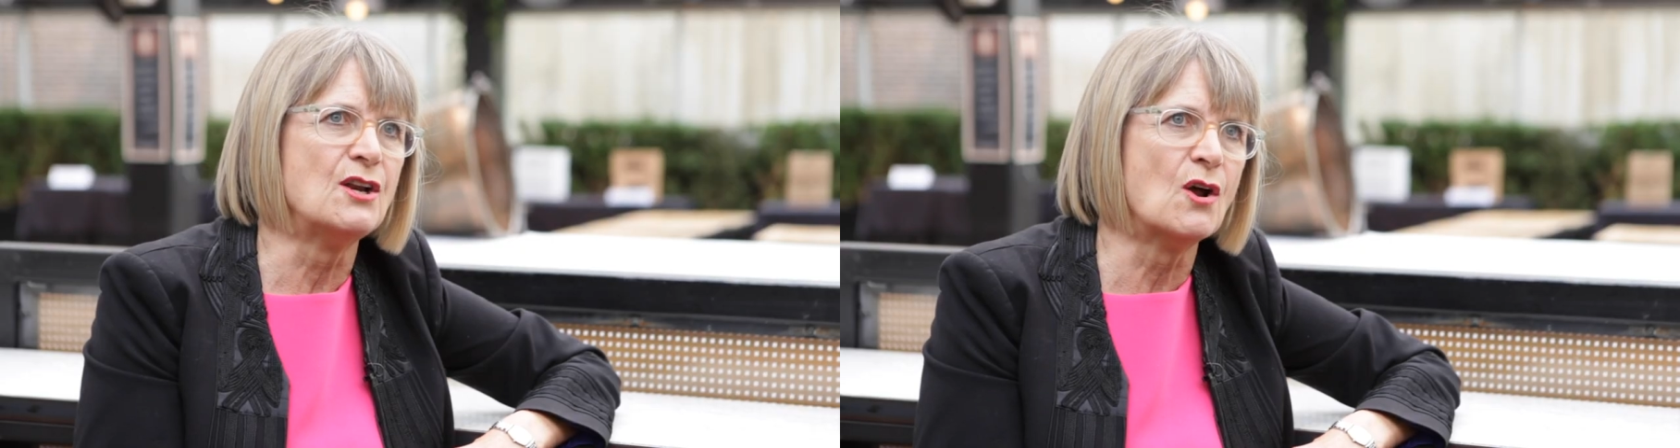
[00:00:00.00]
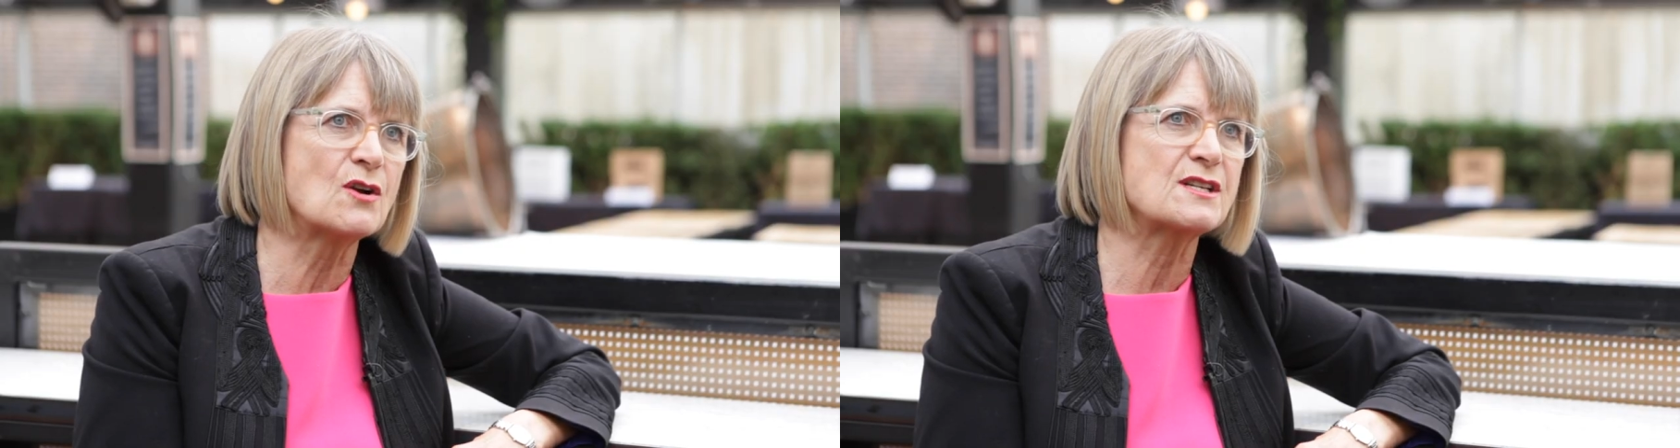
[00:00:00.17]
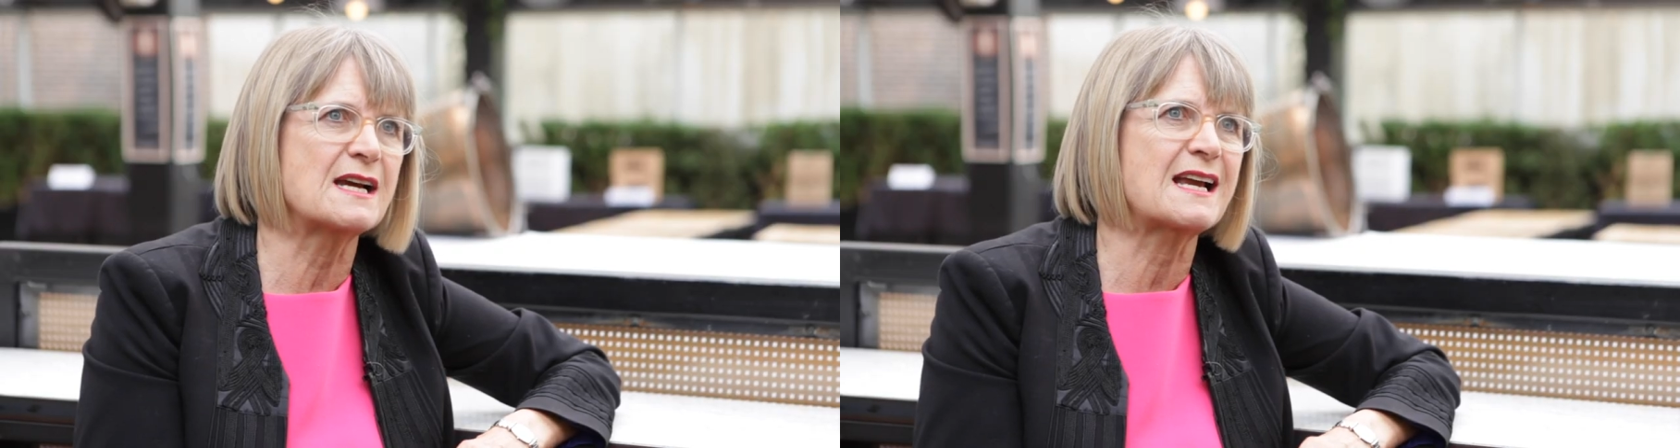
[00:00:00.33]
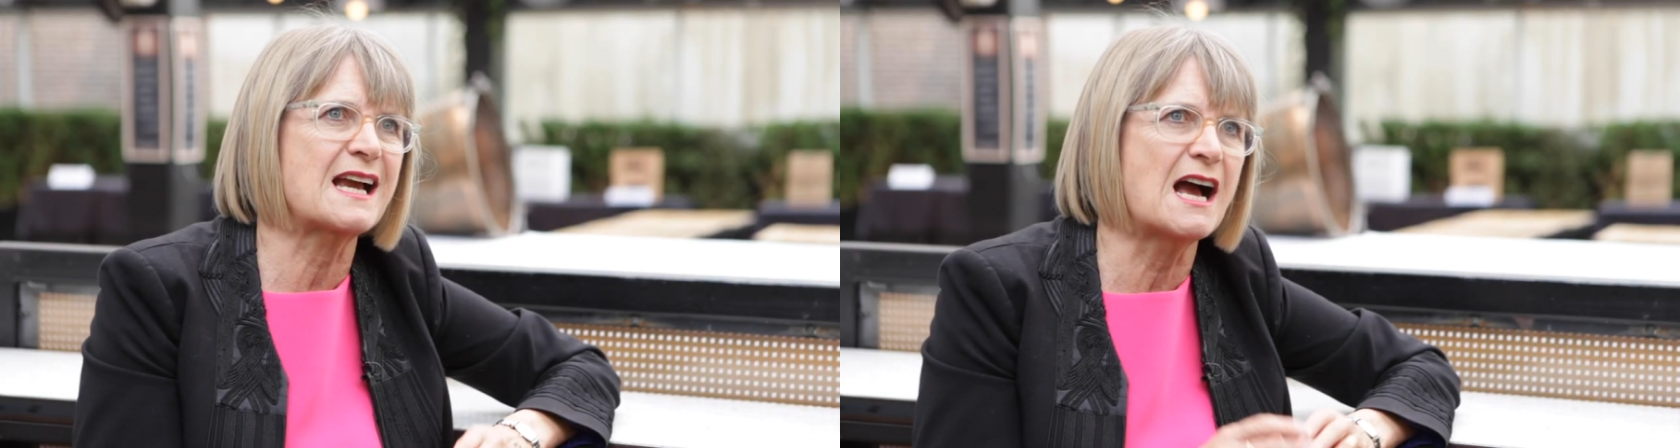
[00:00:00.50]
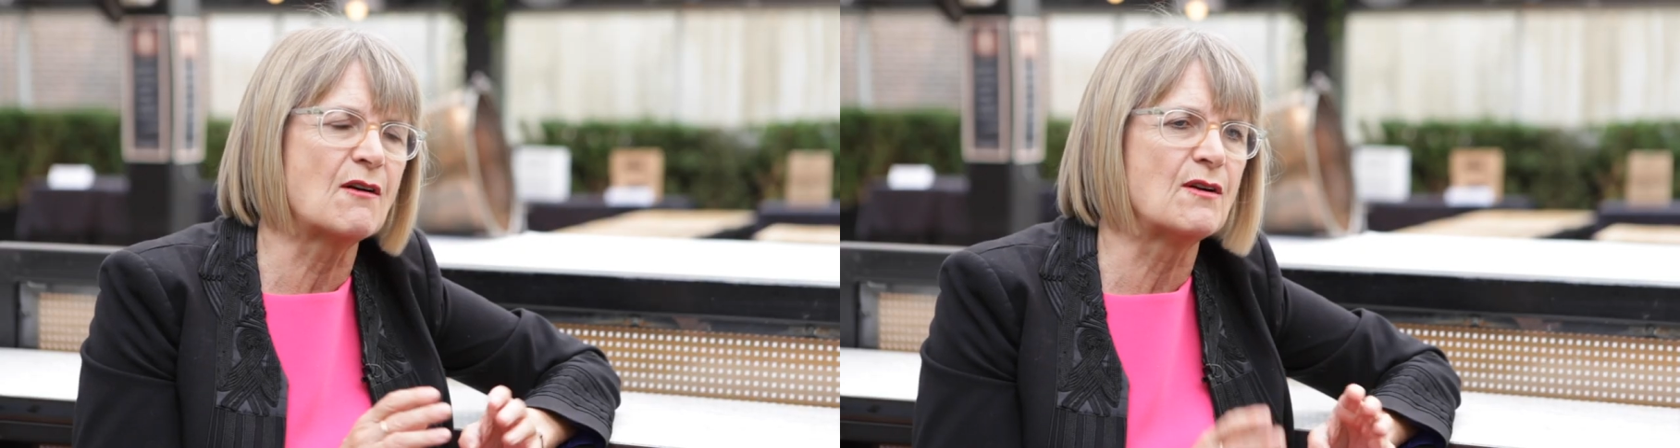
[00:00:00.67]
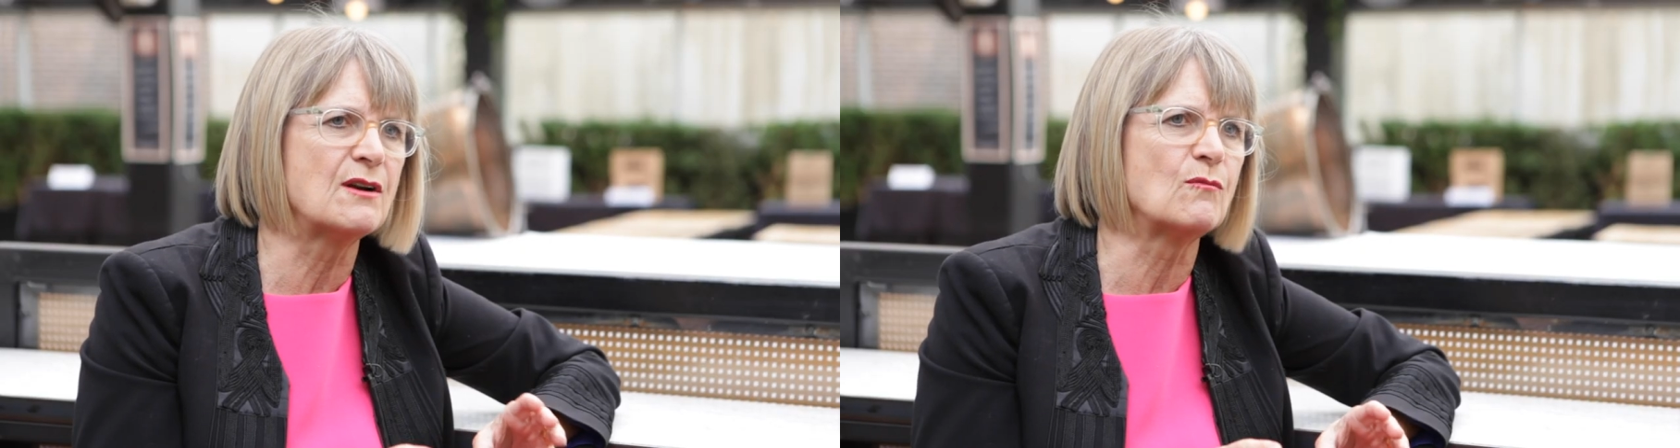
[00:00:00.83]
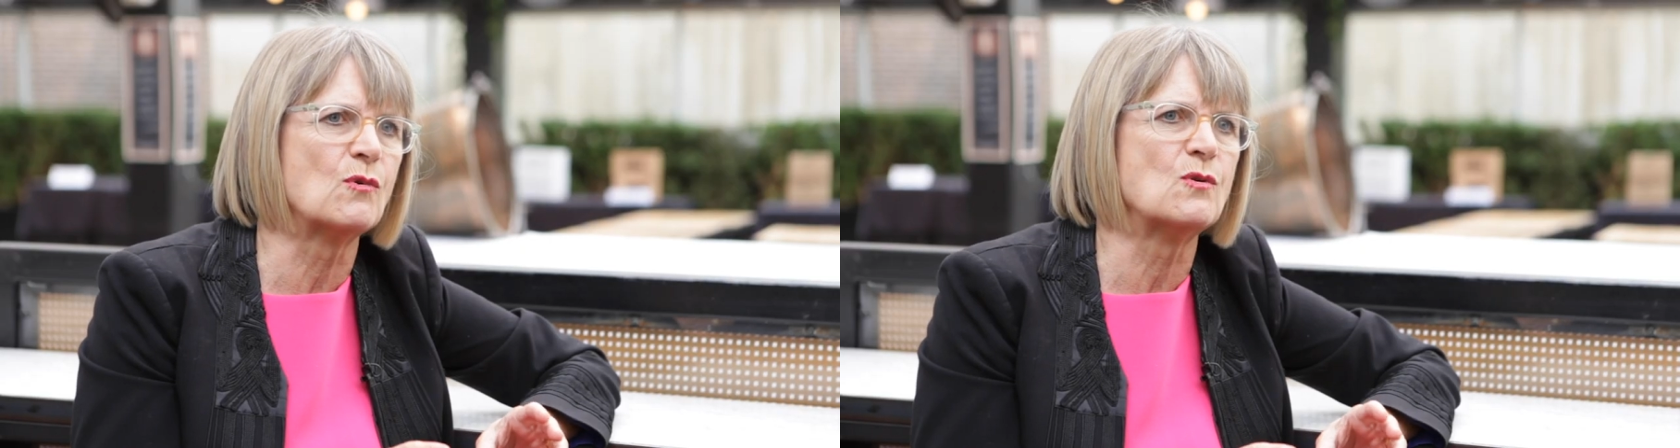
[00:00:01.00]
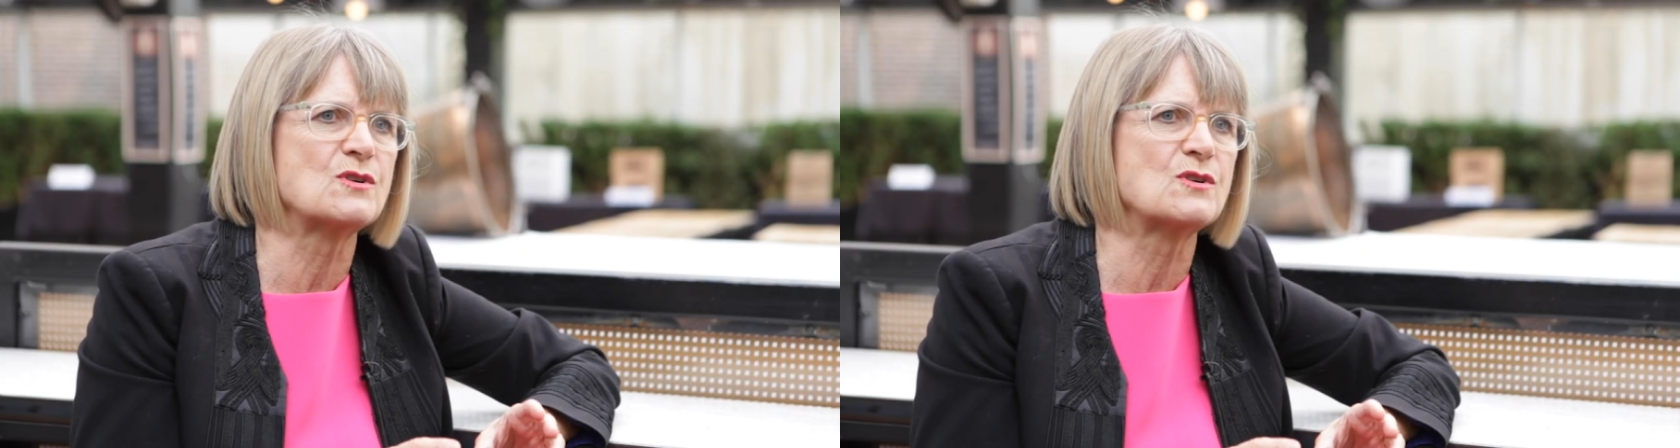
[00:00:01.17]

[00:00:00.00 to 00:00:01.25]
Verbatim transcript: not a current war